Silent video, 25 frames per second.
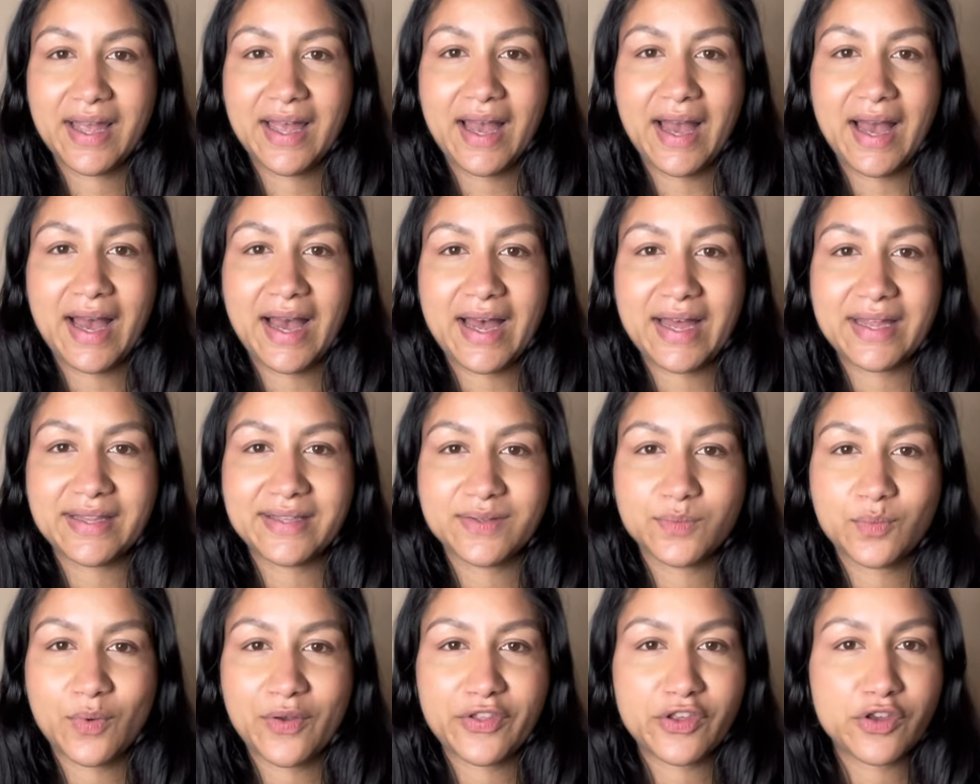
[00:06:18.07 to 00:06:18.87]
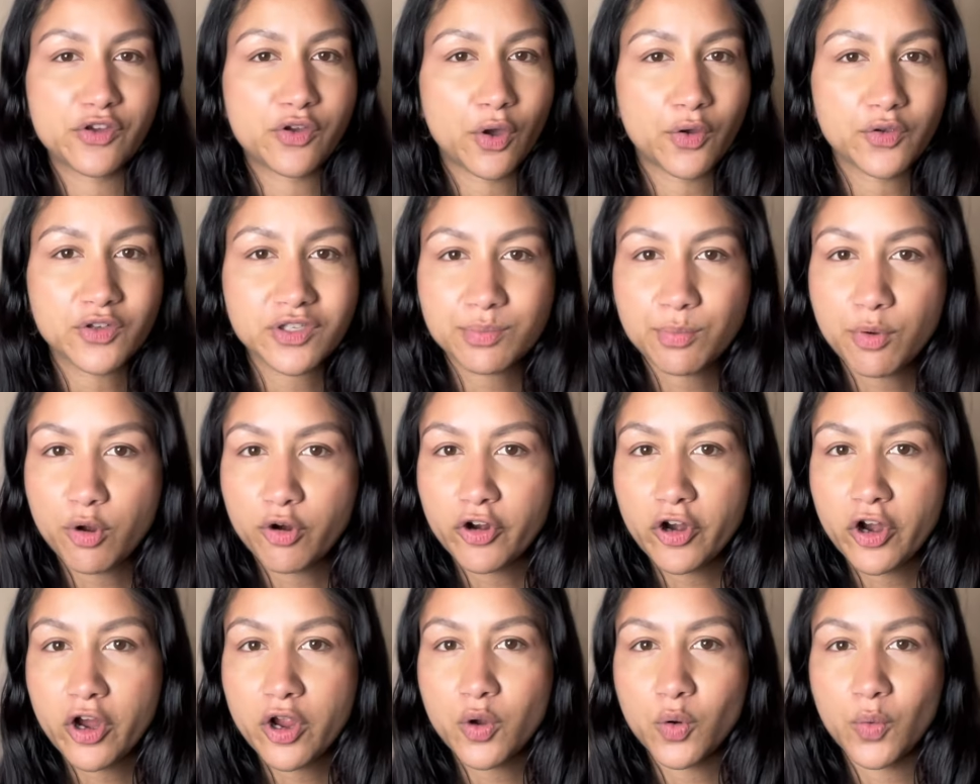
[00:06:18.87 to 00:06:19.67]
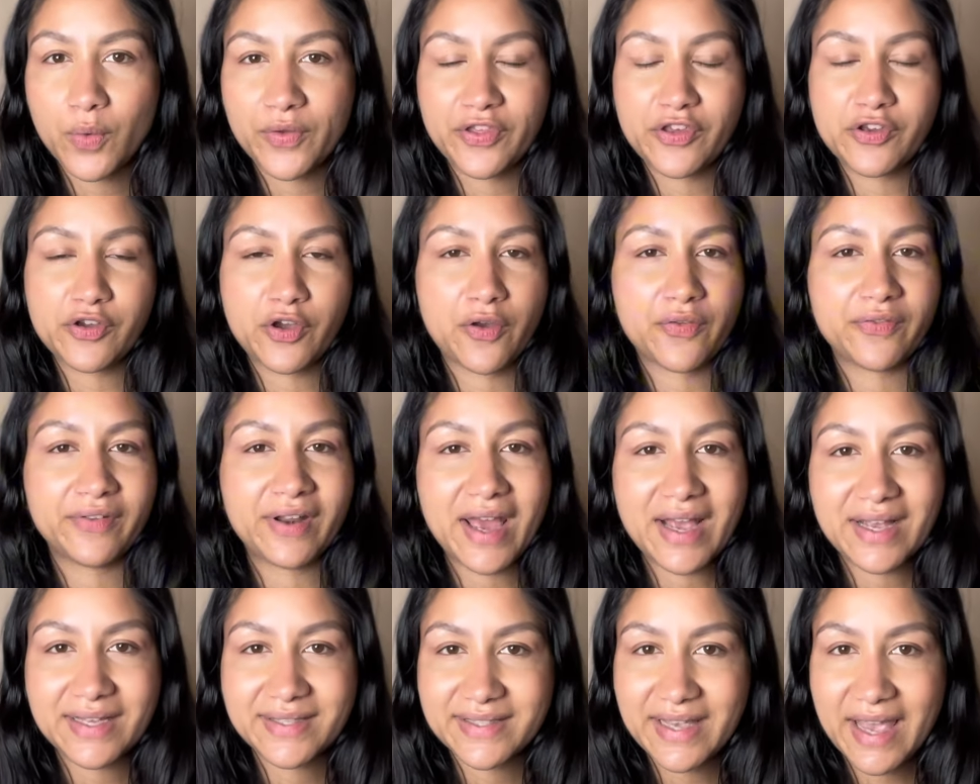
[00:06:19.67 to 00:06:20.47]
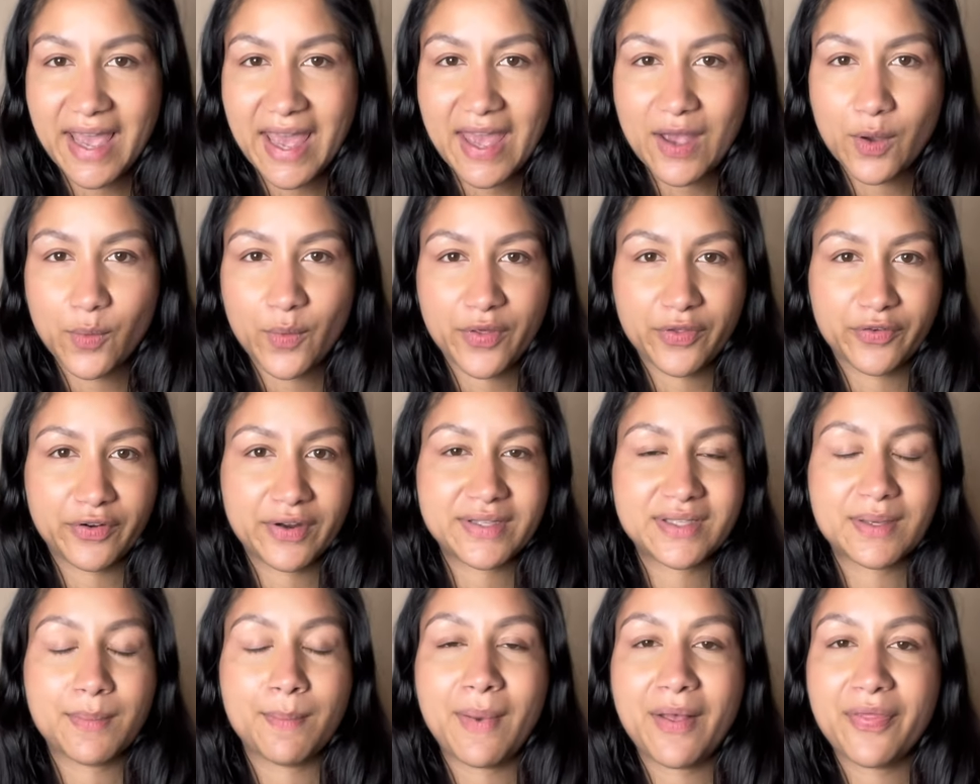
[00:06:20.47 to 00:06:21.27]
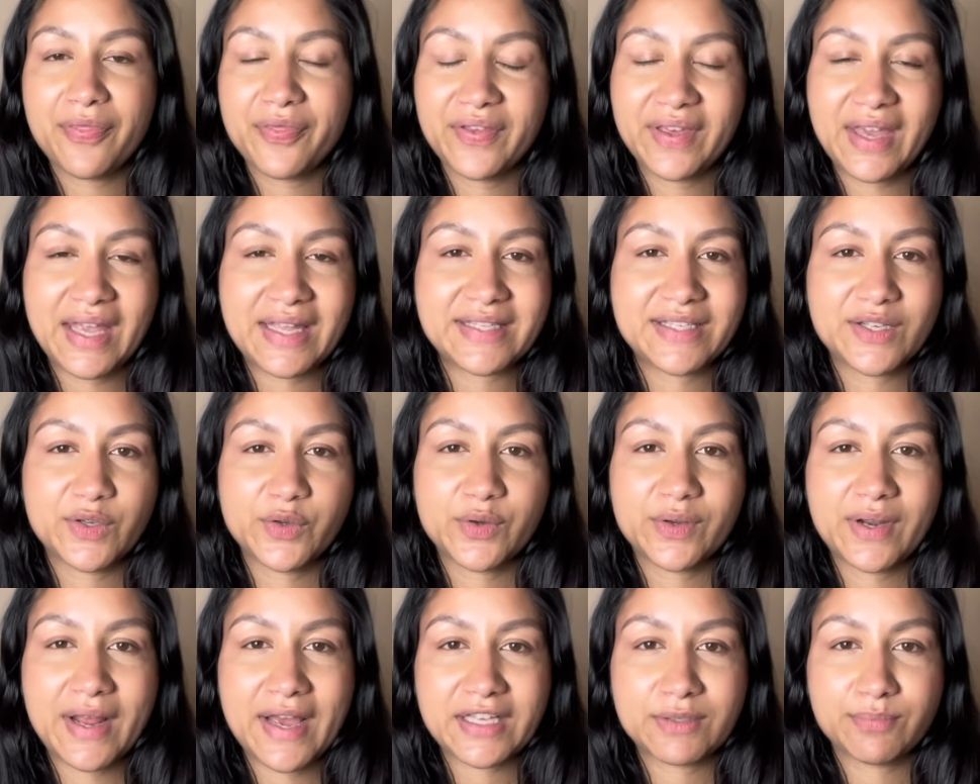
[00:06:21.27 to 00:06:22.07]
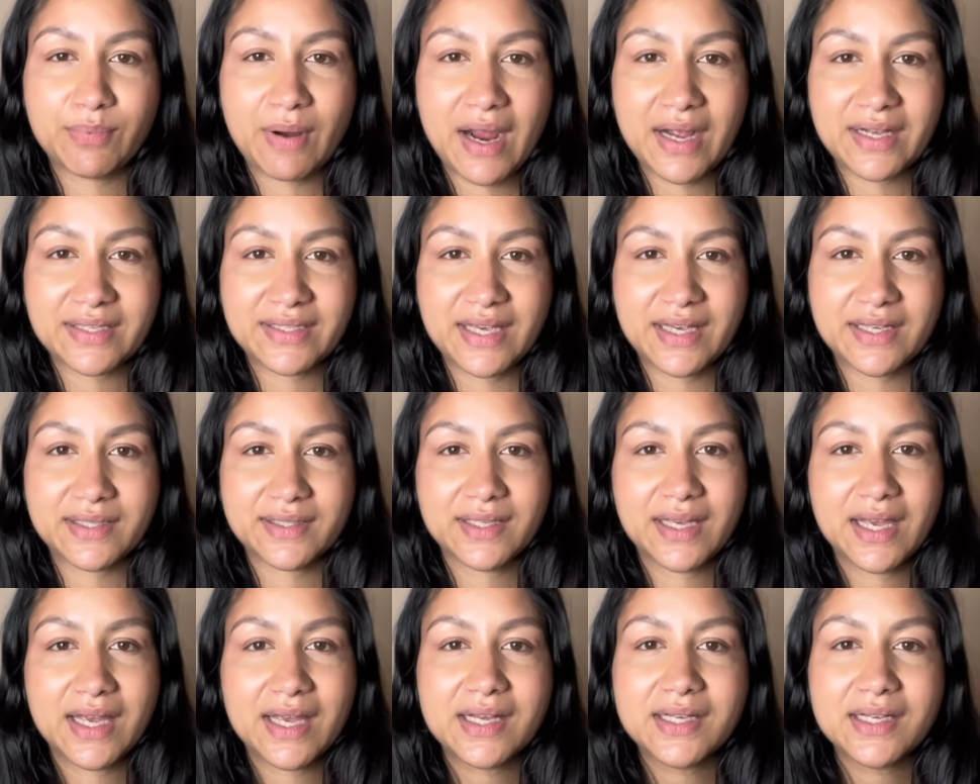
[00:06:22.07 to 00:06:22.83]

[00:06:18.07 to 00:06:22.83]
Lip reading: And whether you go tomorrow or whether you go the next day, or whether it's a month again till your next practice,